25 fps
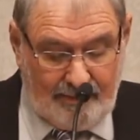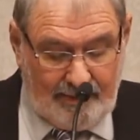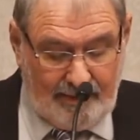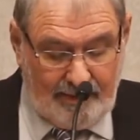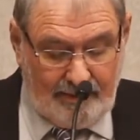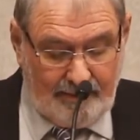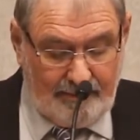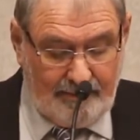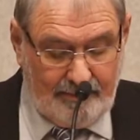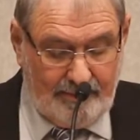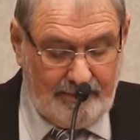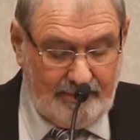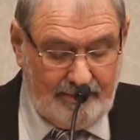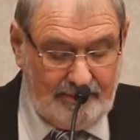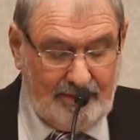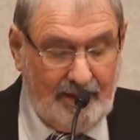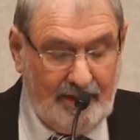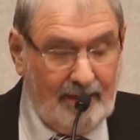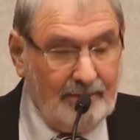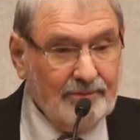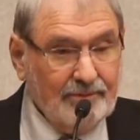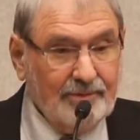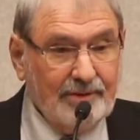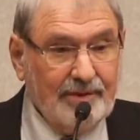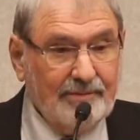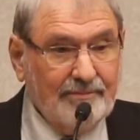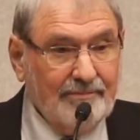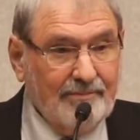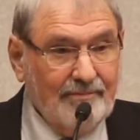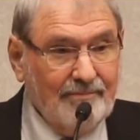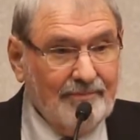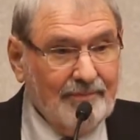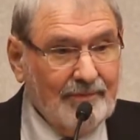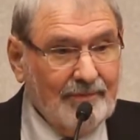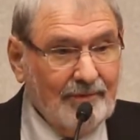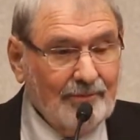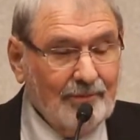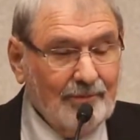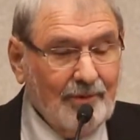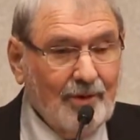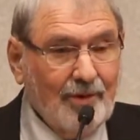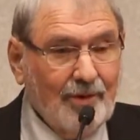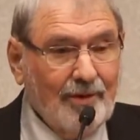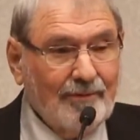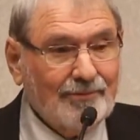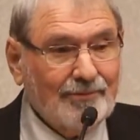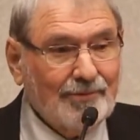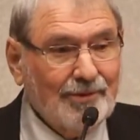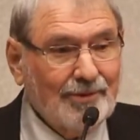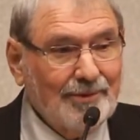Well, Sandra had run
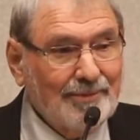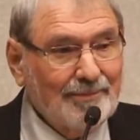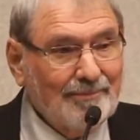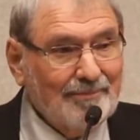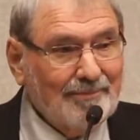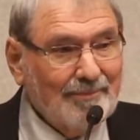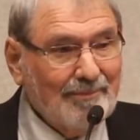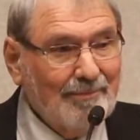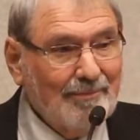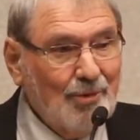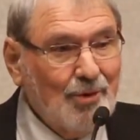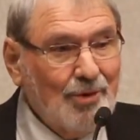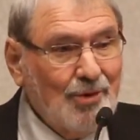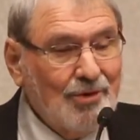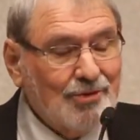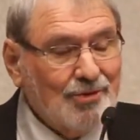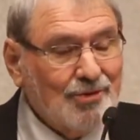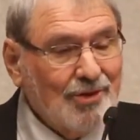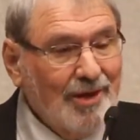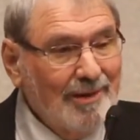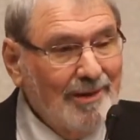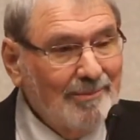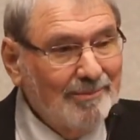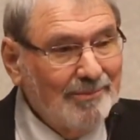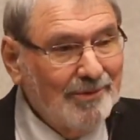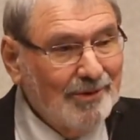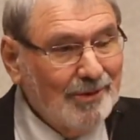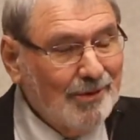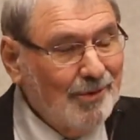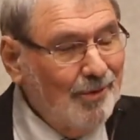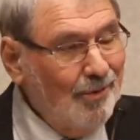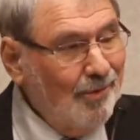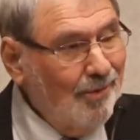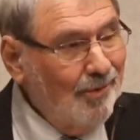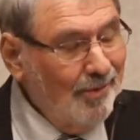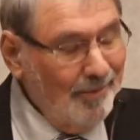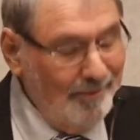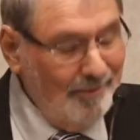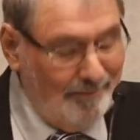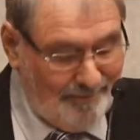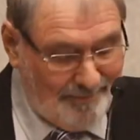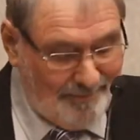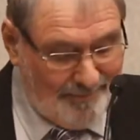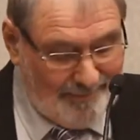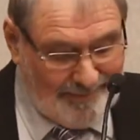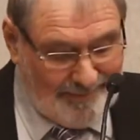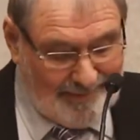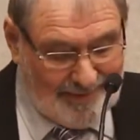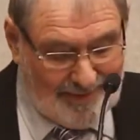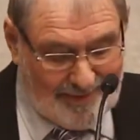off to the beauty shop in the car.
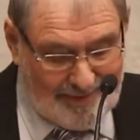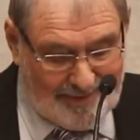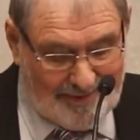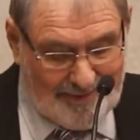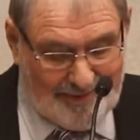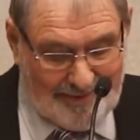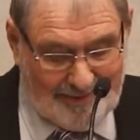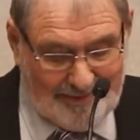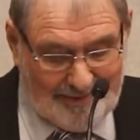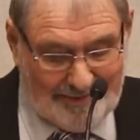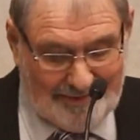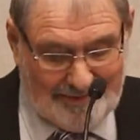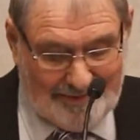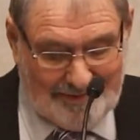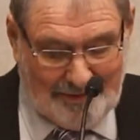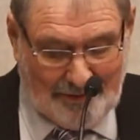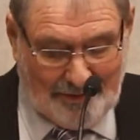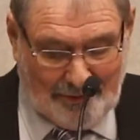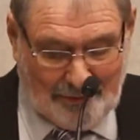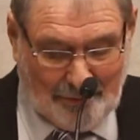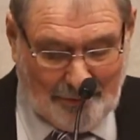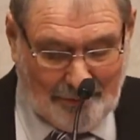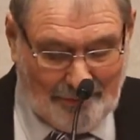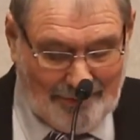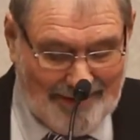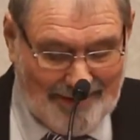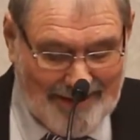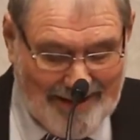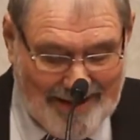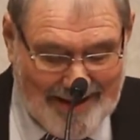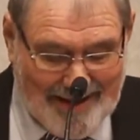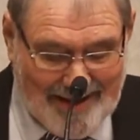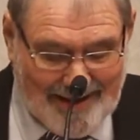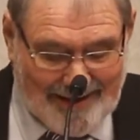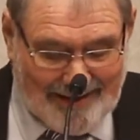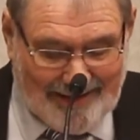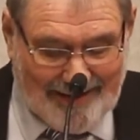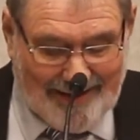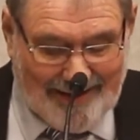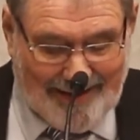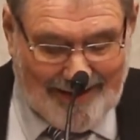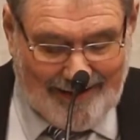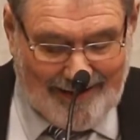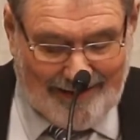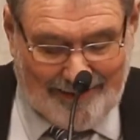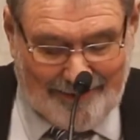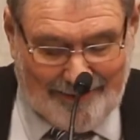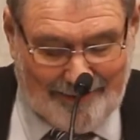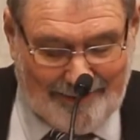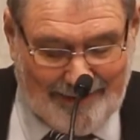So
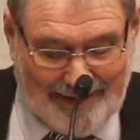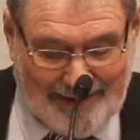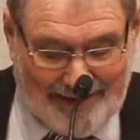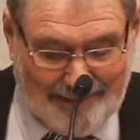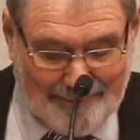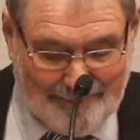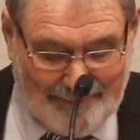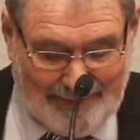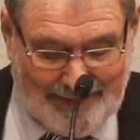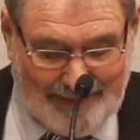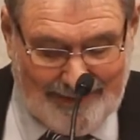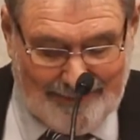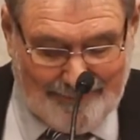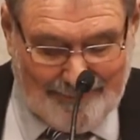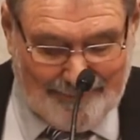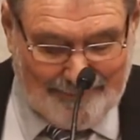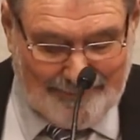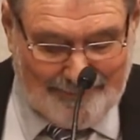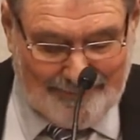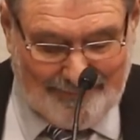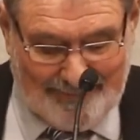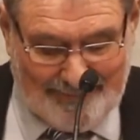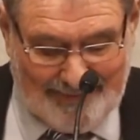I